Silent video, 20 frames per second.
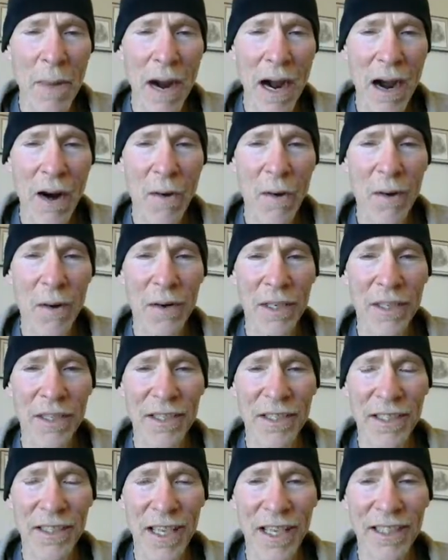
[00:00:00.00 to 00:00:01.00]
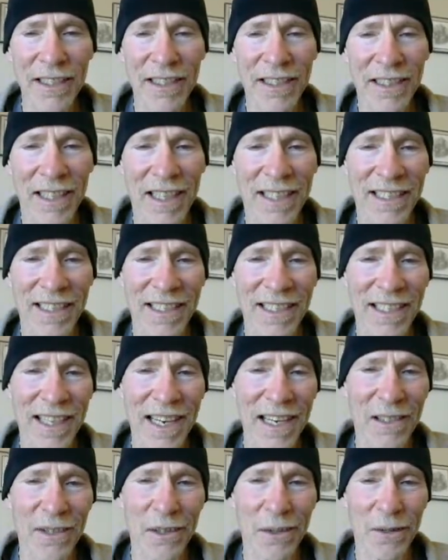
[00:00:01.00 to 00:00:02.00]
power, and sex as
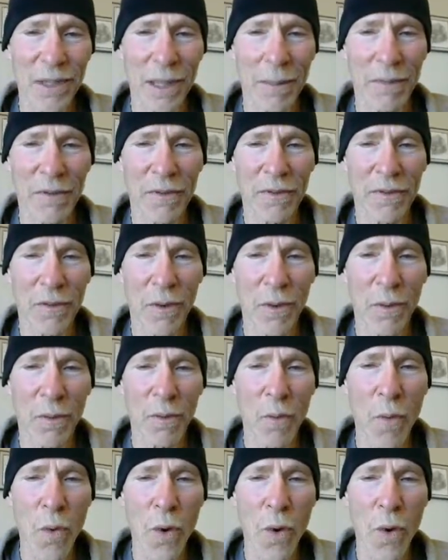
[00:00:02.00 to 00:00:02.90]
sales reps for